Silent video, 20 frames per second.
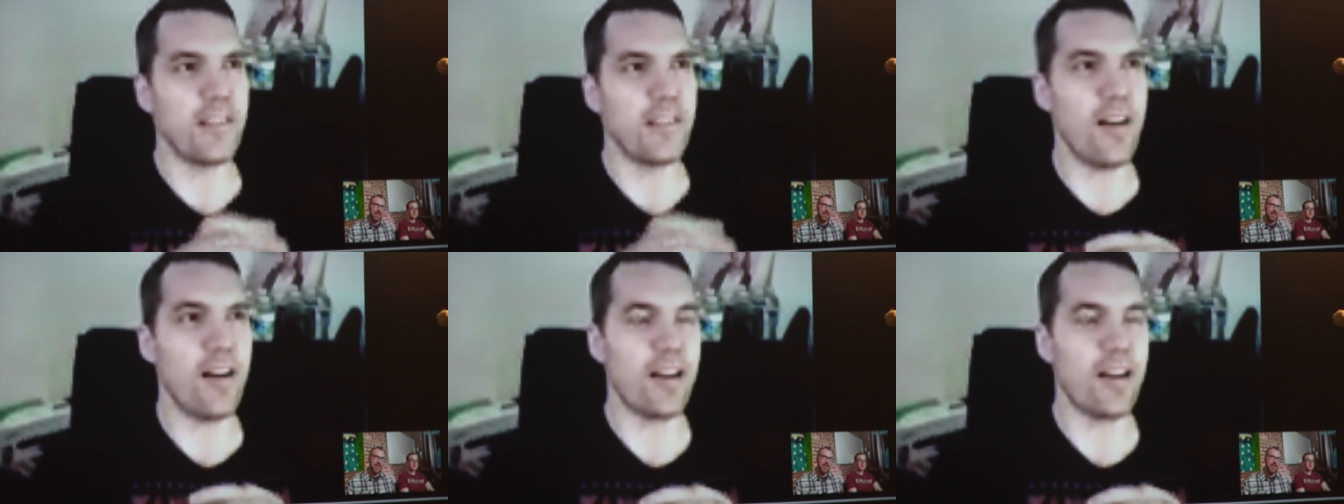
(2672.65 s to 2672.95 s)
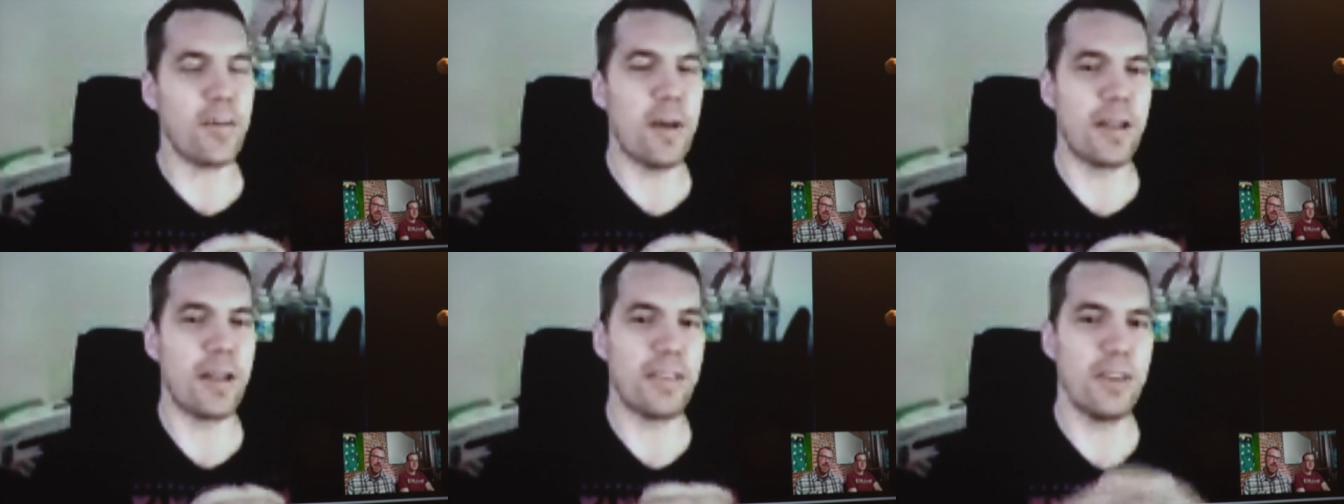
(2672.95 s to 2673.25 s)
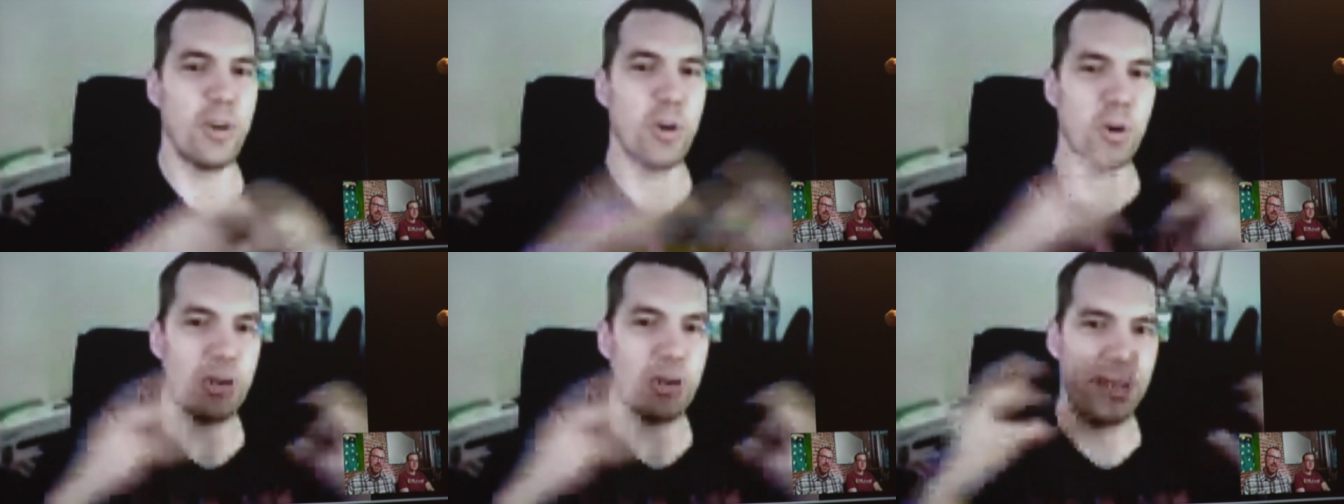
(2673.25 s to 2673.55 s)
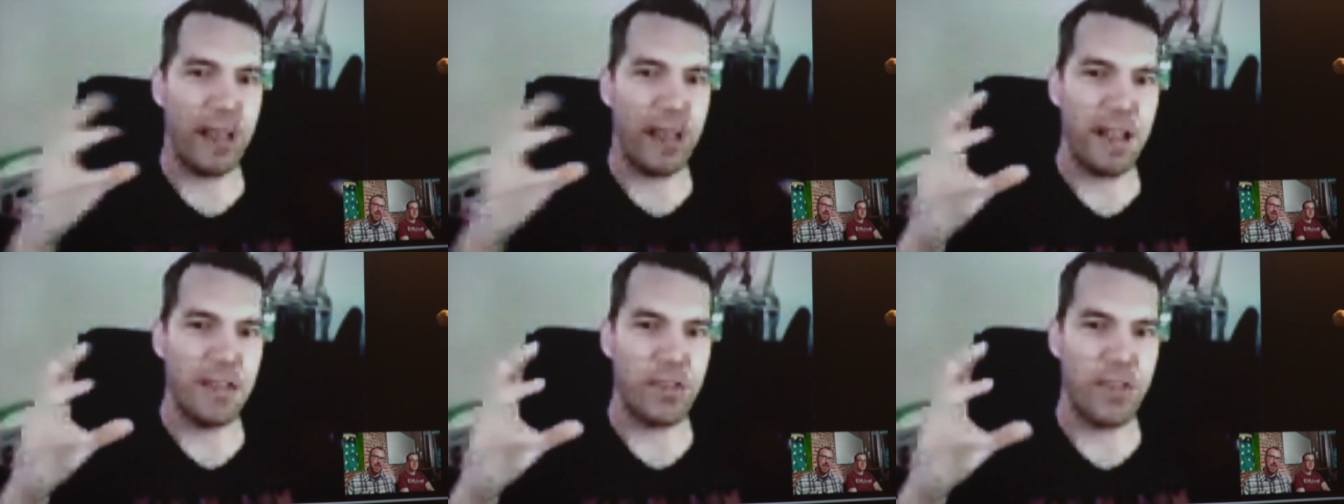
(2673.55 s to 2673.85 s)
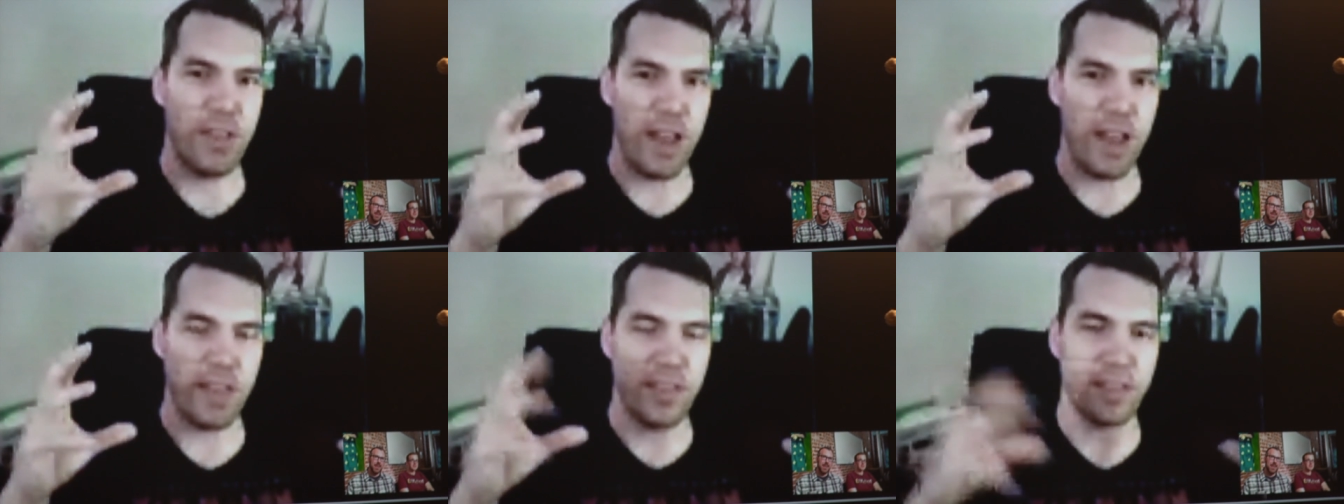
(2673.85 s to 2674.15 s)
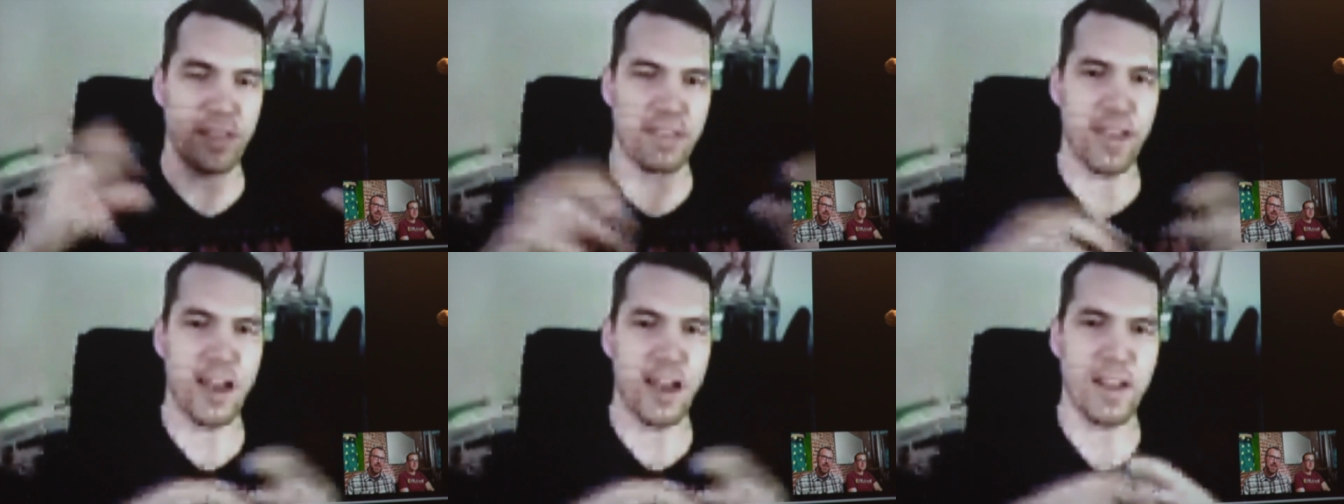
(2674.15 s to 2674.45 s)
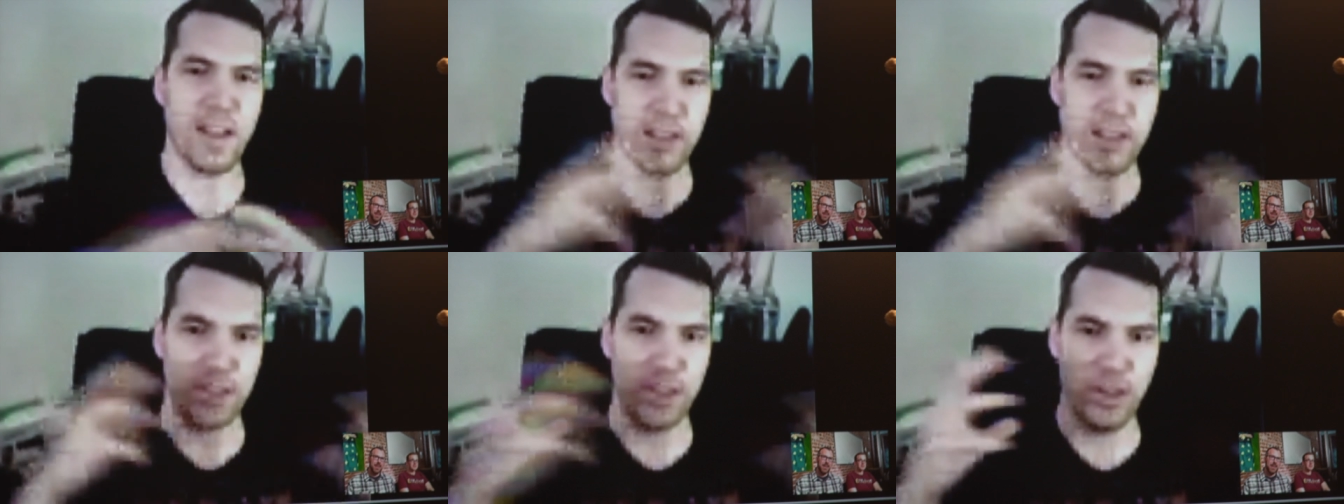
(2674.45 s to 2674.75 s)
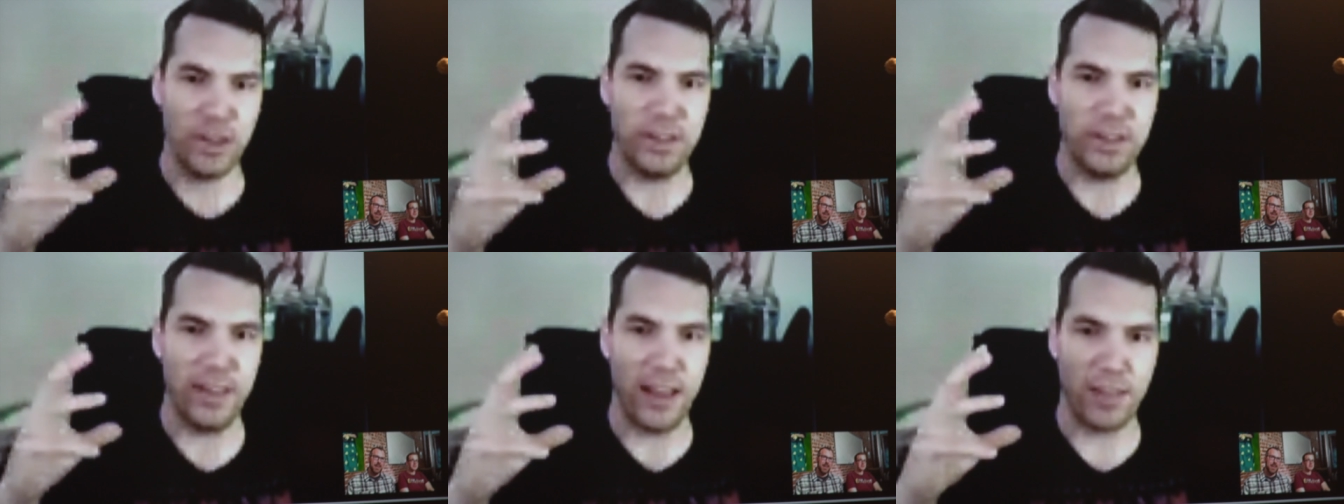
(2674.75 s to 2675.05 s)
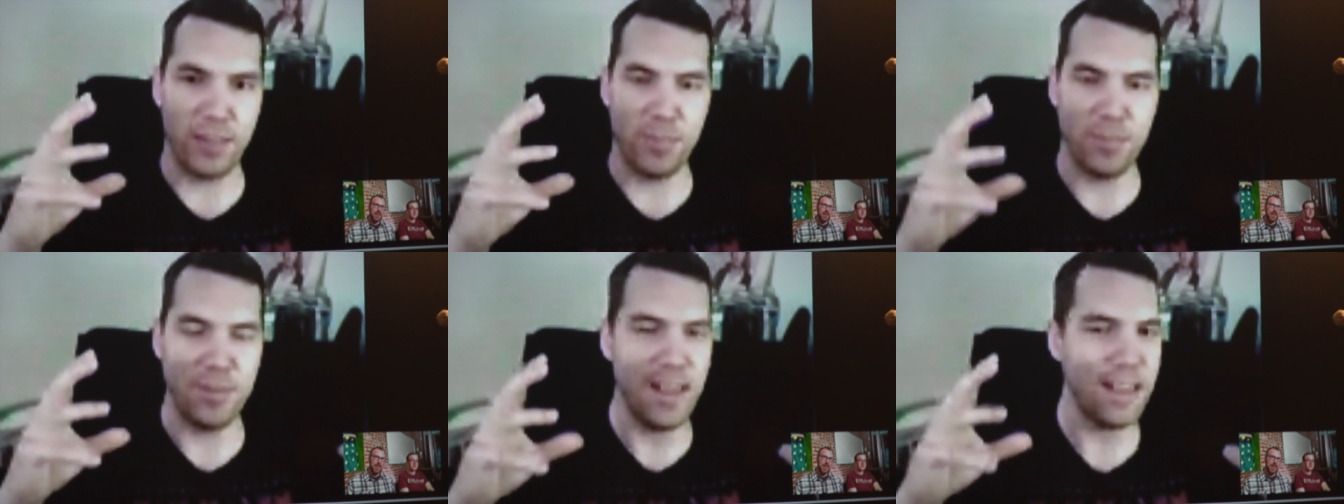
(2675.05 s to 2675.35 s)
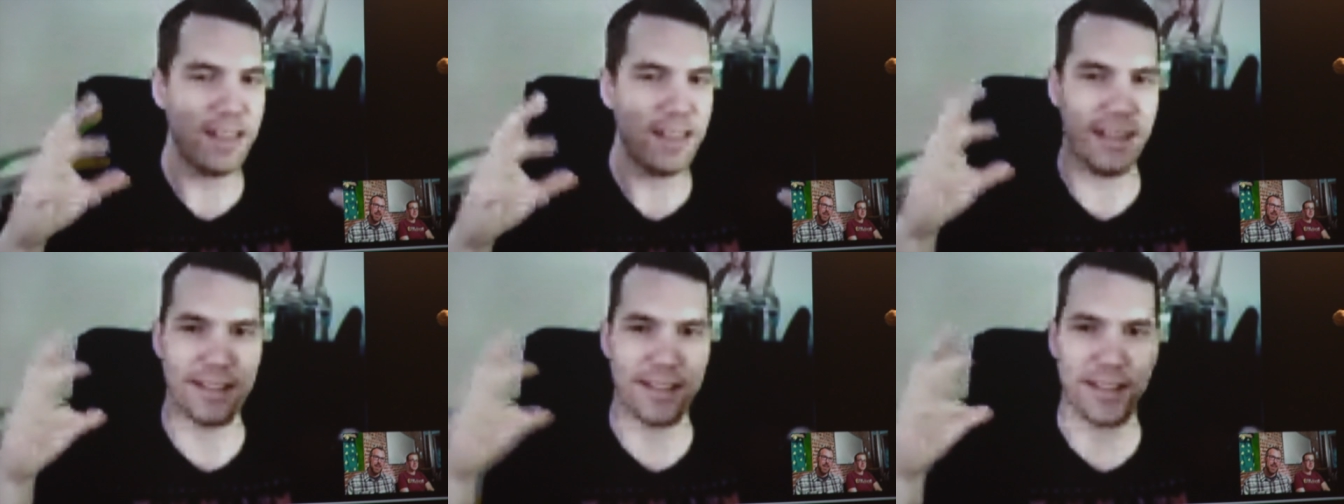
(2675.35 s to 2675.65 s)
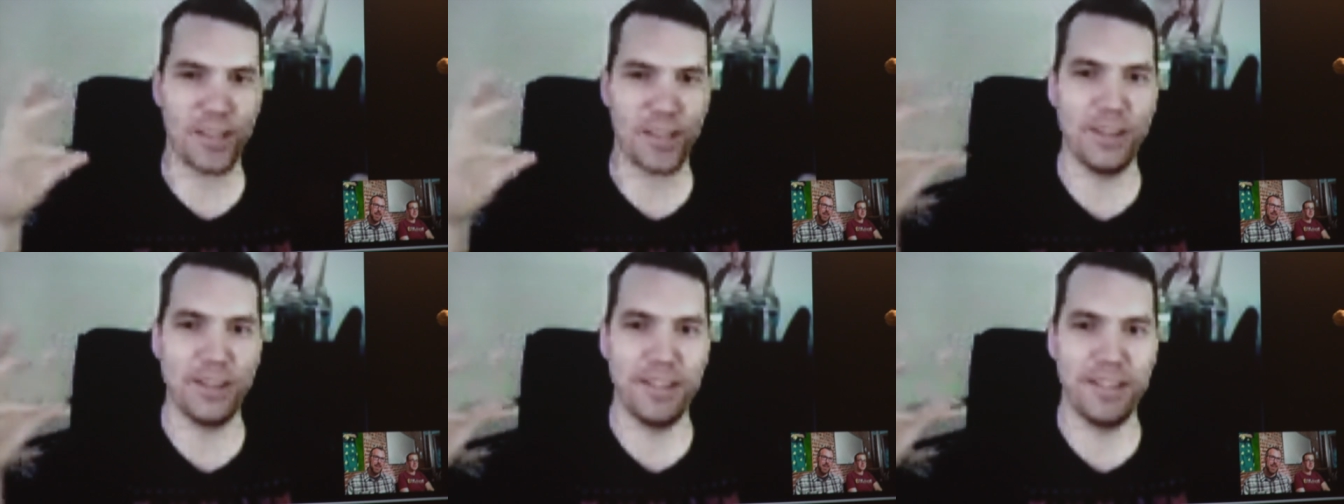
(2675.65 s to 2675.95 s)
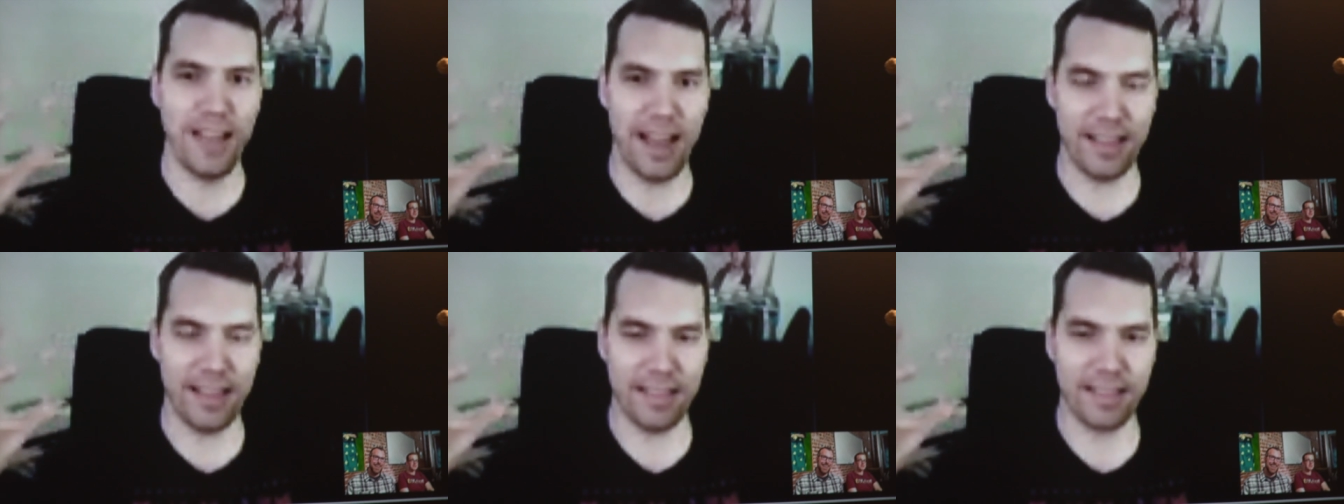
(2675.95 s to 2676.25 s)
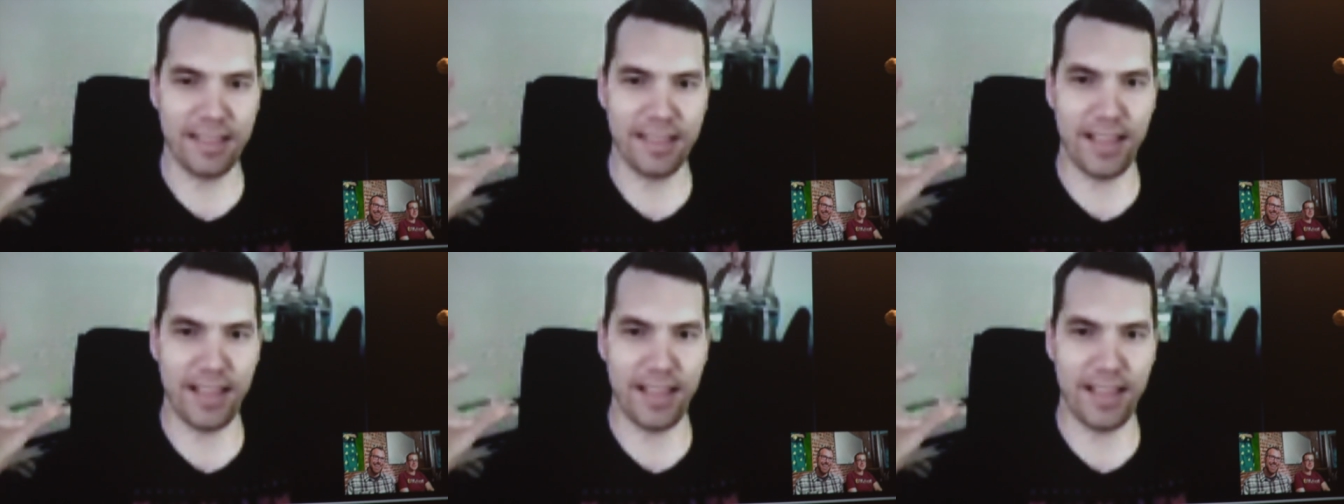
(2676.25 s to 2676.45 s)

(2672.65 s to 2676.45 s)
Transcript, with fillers: talk about the old age death as kind of the good death, but that's not the good death.